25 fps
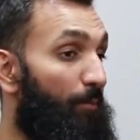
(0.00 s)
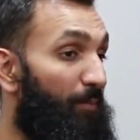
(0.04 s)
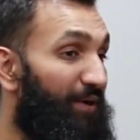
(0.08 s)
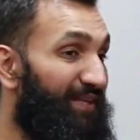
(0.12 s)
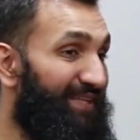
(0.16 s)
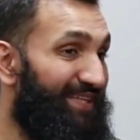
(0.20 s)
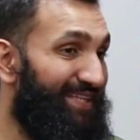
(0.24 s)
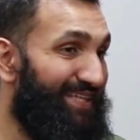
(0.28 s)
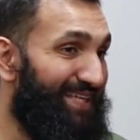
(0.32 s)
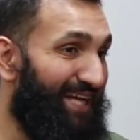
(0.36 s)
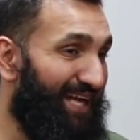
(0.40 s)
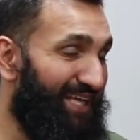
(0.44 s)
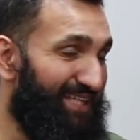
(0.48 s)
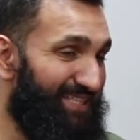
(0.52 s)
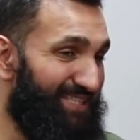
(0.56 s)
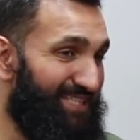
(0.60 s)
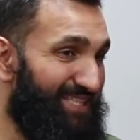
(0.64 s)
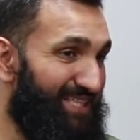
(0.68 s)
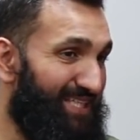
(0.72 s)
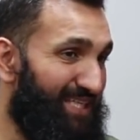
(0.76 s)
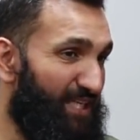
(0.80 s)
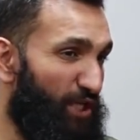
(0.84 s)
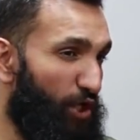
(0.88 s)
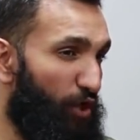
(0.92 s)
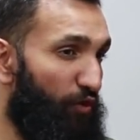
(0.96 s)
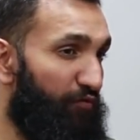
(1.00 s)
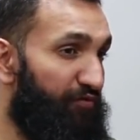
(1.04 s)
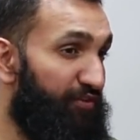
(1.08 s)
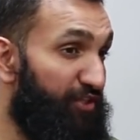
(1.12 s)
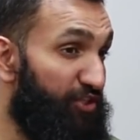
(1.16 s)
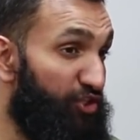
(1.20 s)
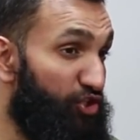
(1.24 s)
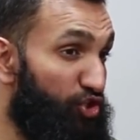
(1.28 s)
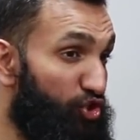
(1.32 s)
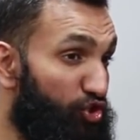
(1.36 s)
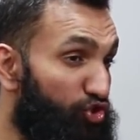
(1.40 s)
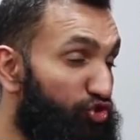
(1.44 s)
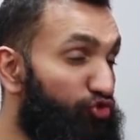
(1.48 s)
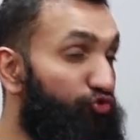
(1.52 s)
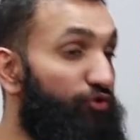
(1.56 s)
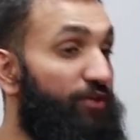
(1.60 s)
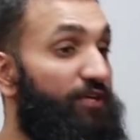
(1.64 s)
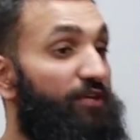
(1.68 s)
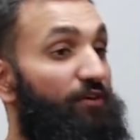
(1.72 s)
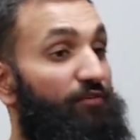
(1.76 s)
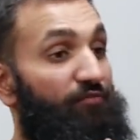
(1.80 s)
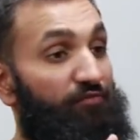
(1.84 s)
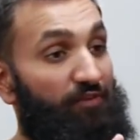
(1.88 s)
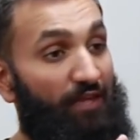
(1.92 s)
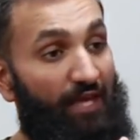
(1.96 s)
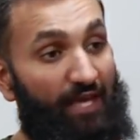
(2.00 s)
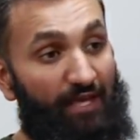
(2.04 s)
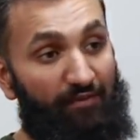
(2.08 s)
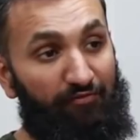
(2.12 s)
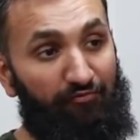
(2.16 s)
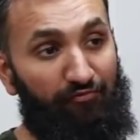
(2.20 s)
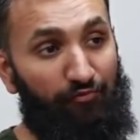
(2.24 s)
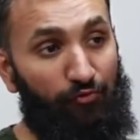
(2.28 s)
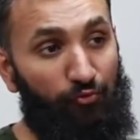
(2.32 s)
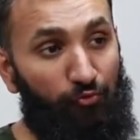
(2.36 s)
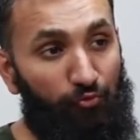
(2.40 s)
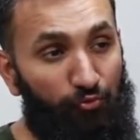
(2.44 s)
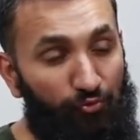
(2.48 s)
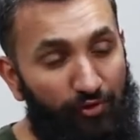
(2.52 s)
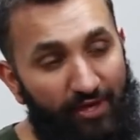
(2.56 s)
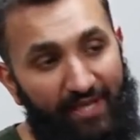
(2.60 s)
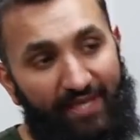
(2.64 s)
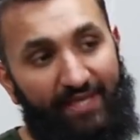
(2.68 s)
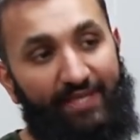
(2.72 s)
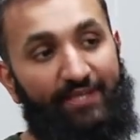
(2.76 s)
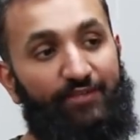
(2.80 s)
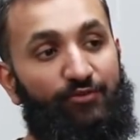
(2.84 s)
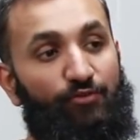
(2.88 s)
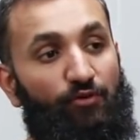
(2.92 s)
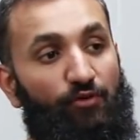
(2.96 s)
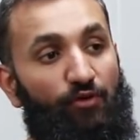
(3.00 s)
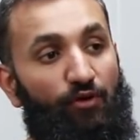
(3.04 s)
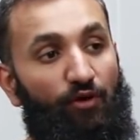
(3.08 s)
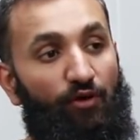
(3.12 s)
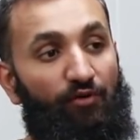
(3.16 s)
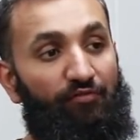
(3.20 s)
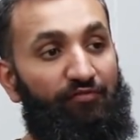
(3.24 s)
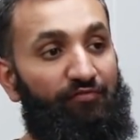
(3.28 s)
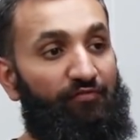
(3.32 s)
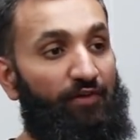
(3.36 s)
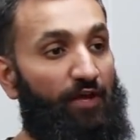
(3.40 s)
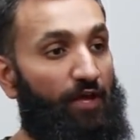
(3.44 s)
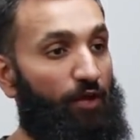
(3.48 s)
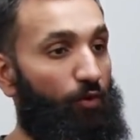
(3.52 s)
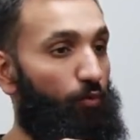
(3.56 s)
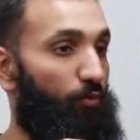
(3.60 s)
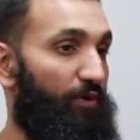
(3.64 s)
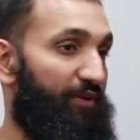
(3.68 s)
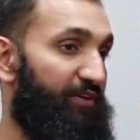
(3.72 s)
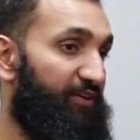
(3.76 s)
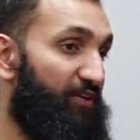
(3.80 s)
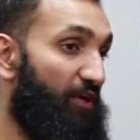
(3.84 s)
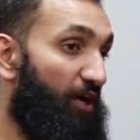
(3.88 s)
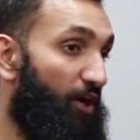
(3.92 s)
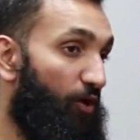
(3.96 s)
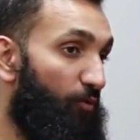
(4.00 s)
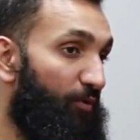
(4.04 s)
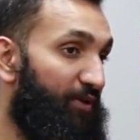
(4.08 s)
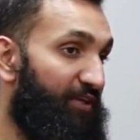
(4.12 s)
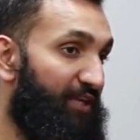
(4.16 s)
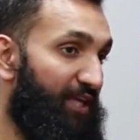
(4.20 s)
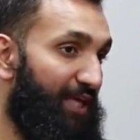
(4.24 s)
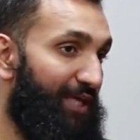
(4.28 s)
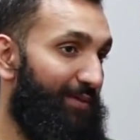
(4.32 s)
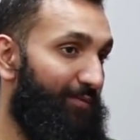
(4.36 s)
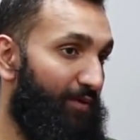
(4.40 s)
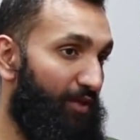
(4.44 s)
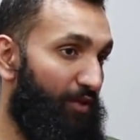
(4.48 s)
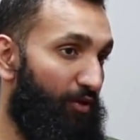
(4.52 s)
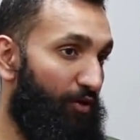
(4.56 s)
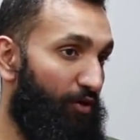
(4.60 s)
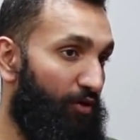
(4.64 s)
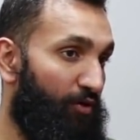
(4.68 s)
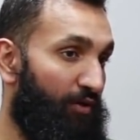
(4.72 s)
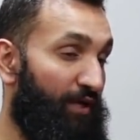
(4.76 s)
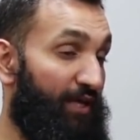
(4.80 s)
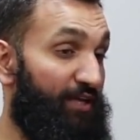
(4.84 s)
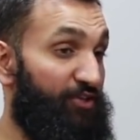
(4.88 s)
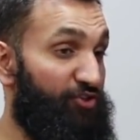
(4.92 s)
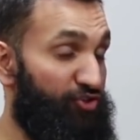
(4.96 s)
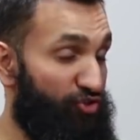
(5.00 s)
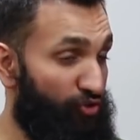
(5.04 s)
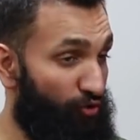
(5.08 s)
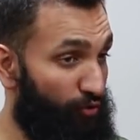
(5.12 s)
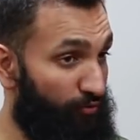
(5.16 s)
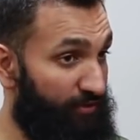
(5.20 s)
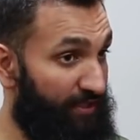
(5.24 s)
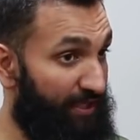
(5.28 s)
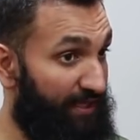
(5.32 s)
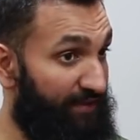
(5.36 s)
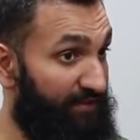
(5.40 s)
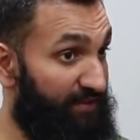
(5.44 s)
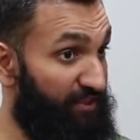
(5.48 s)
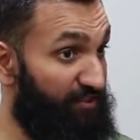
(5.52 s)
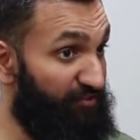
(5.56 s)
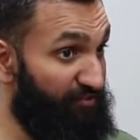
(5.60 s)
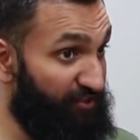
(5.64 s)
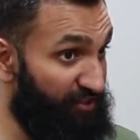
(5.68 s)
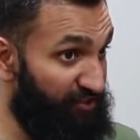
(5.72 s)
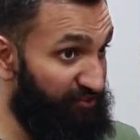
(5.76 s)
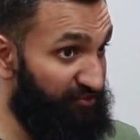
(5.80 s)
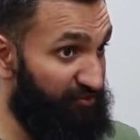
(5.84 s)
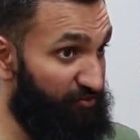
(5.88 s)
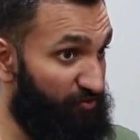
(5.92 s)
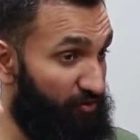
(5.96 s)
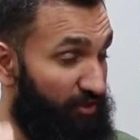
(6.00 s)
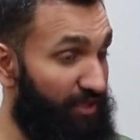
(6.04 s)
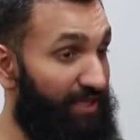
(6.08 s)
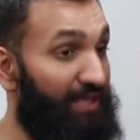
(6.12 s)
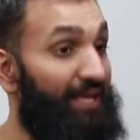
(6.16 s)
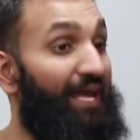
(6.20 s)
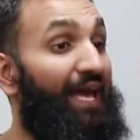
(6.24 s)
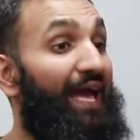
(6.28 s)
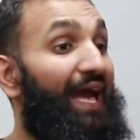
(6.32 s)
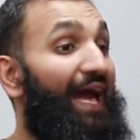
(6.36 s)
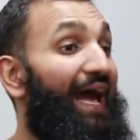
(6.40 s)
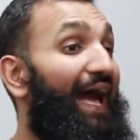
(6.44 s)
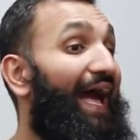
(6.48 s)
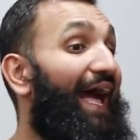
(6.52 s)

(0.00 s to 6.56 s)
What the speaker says: But the idea of the tree of life really took off when Darwin came along and showed that this history